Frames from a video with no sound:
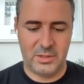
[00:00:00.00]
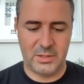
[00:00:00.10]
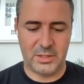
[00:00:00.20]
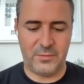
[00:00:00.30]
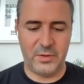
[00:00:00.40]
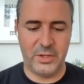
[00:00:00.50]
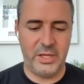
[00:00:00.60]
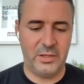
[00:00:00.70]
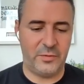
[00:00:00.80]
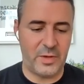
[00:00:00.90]
because I feel
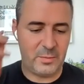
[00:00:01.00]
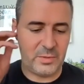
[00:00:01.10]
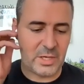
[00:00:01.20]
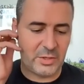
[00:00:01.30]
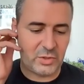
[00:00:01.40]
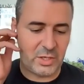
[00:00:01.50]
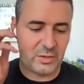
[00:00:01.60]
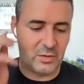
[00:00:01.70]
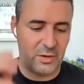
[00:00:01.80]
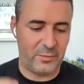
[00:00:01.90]
like if I'm not trying
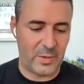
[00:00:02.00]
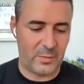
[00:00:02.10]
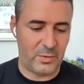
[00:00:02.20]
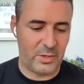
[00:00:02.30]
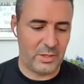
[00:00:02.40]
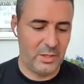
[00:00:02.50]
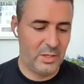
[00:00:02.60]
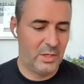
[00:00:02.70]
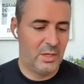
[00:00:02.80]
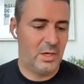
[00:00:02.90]
to go off memory,
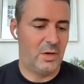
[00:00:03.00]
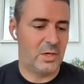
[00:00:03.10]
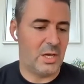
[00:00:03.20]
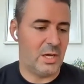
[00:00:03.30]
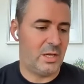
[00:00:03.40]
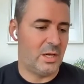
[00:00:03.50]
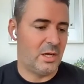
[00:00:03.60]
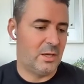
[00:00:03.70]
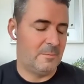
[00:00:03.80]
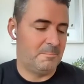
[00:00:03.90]
okay.
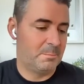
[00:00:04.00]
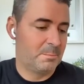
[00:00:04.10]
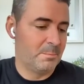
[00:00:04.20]
Um,